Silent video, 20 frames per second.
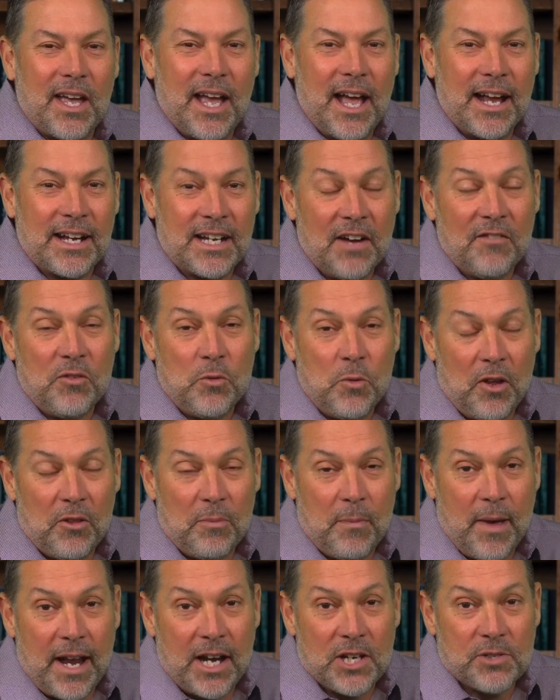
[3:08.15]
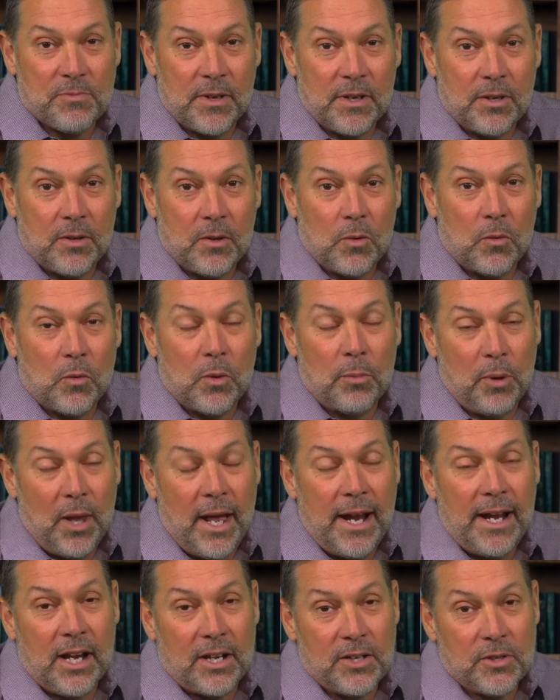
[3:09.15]
At Govan Wealth Management, we're
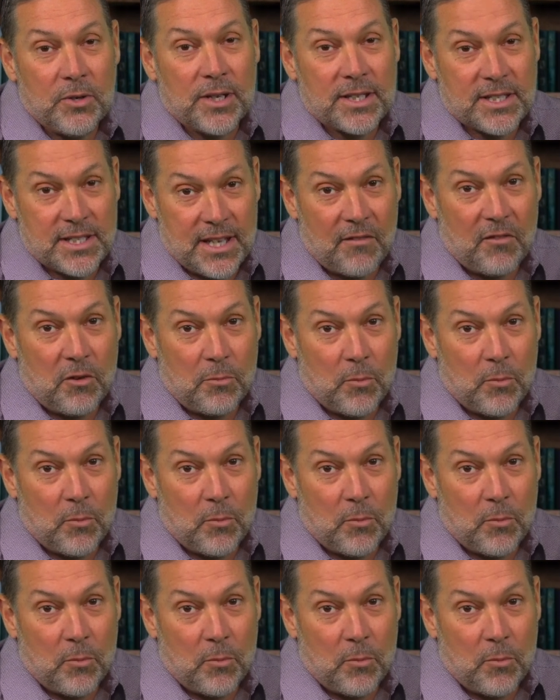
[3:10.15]
planning on doing several